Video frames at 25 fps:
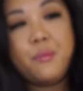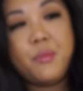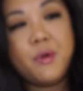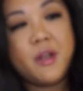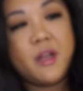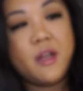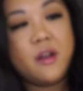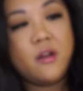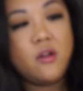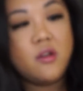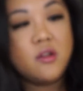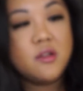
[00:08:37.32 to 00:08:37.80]

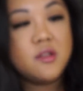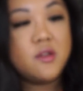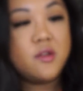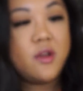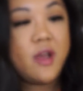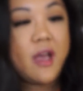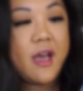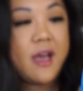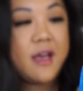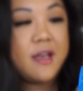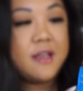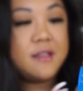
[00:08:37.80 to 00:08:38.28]
But it also
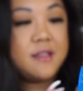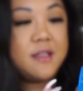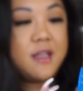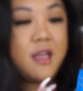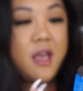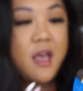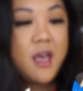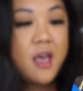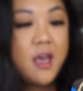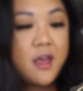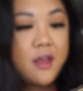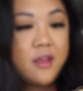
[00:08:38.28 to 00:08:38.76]
has
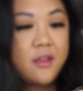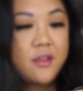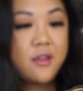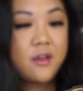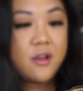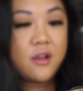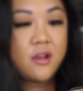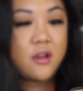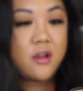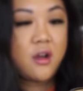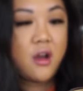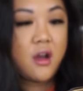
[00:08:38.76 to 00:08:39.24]

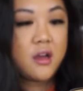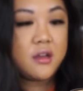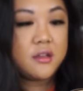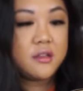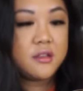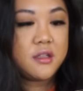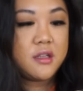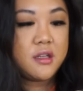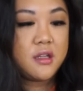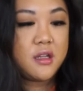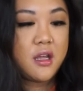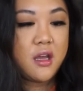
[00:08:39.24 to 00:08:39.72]
the
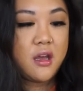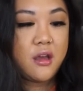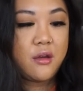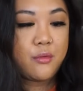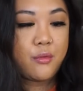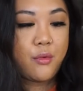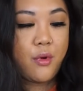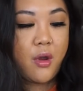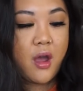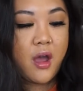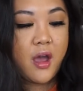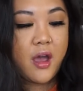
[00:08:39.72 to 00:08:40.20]
gondola
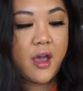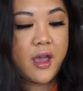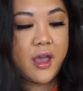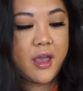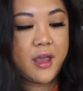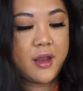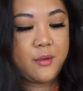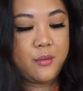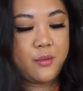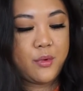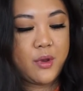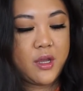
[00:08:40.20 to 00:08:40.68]

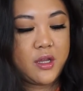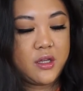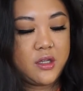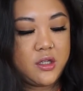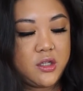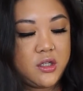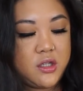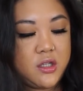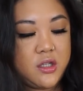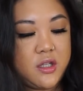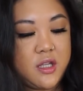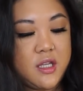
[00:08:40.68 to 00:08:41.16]
ride,
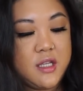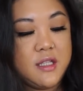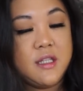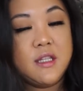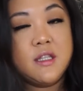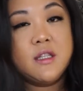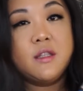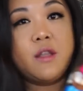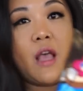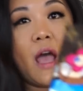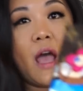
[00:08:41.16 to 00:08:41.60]
which this is